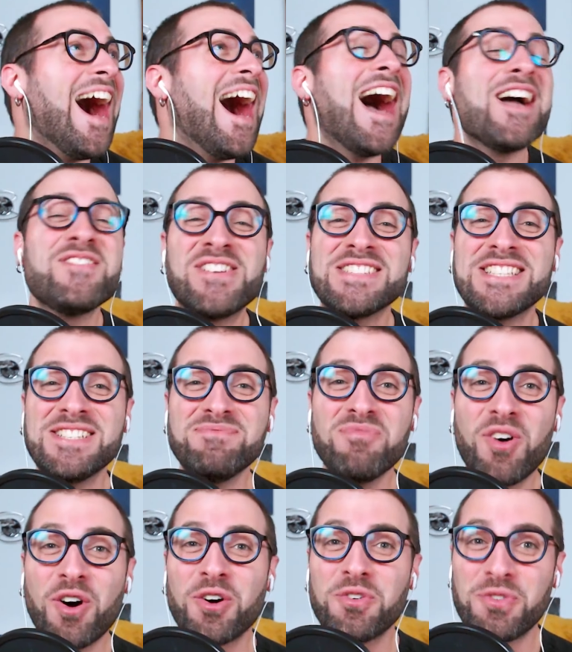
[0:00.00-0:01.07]
I wanted
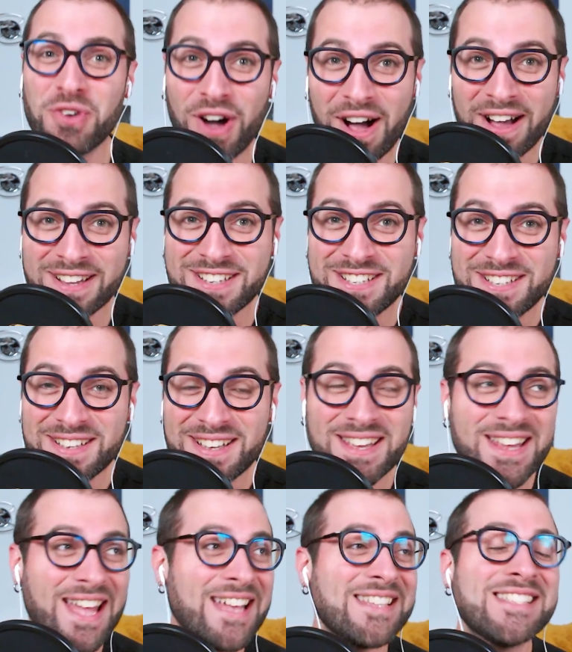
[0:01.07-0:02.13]
more rock,
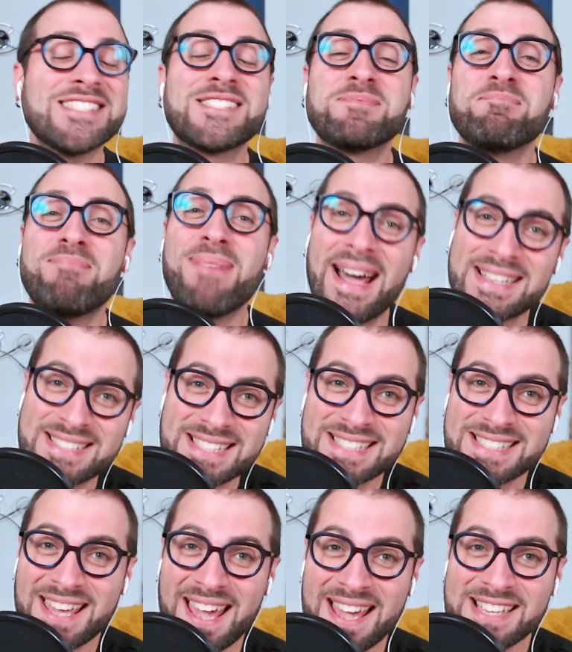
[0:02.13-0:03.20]
and it's
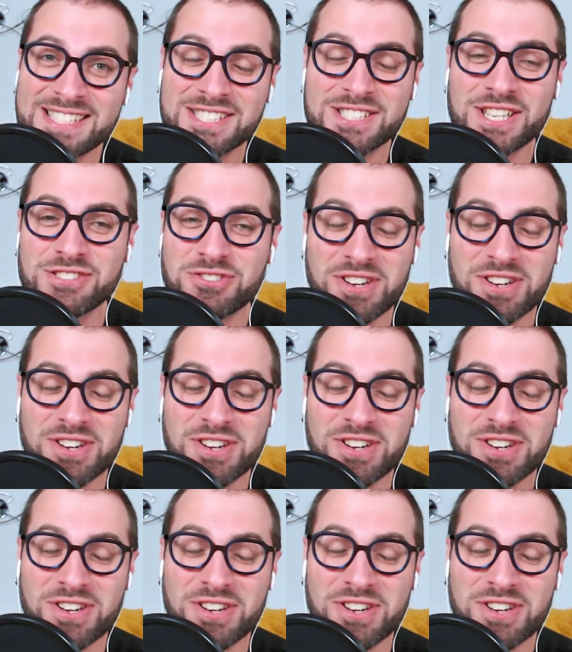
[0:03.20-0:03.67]
Basket Case, such